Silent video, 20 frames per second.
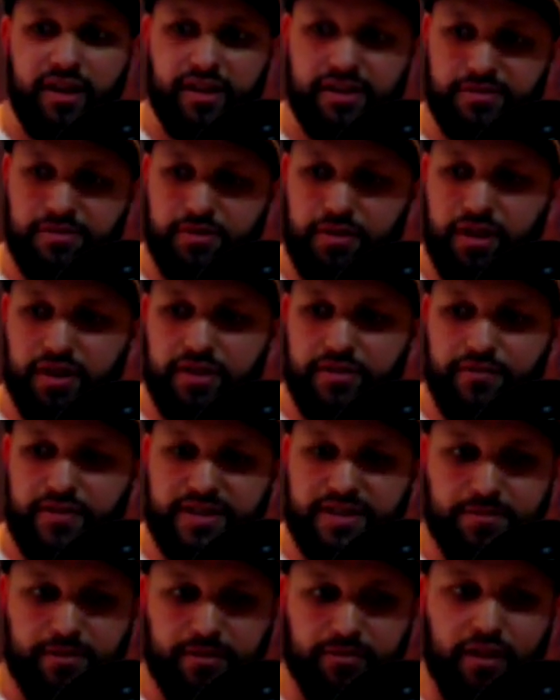Thanks for tuning in to
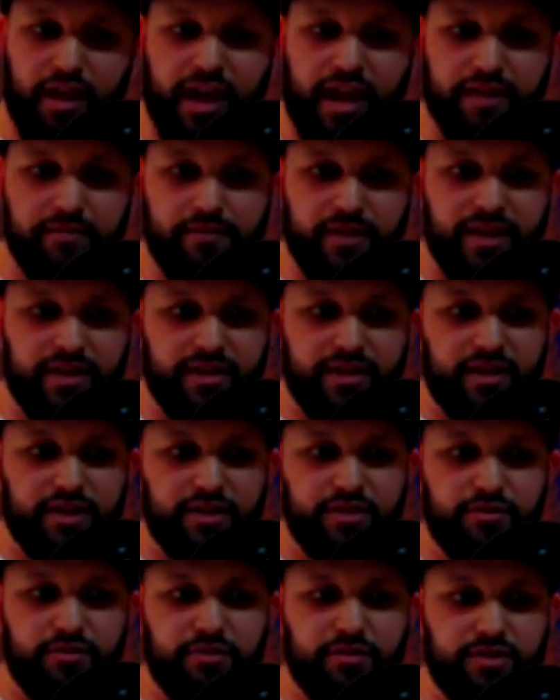Facebook Live
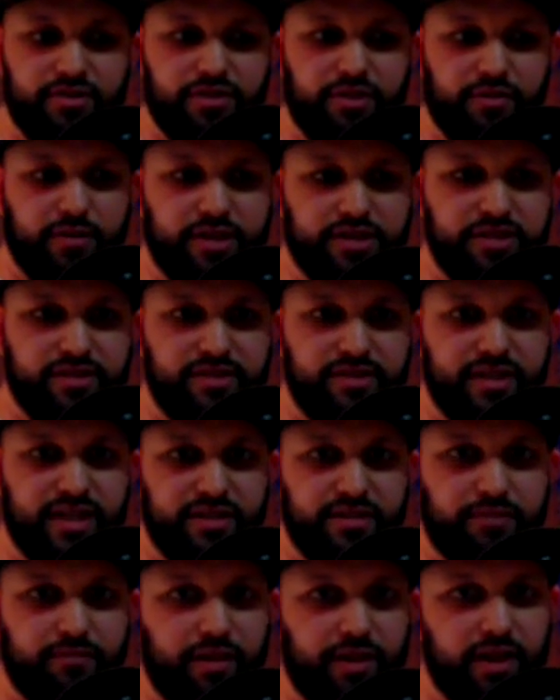and shooting us your questions.
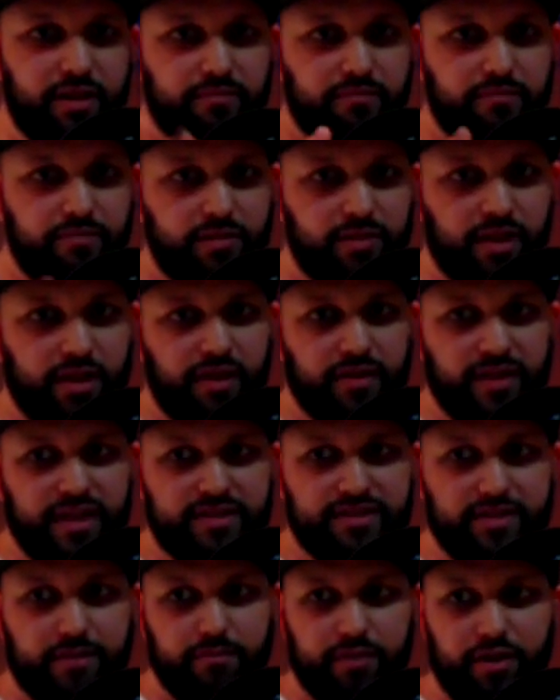Thanks to Reddit,
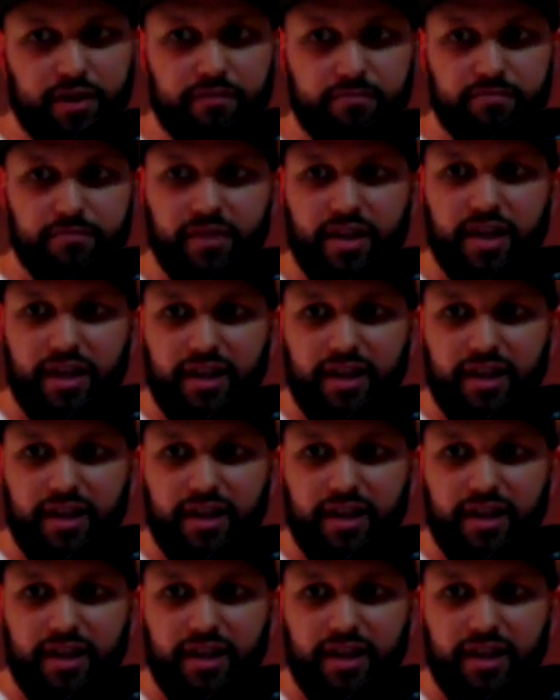that subreddit.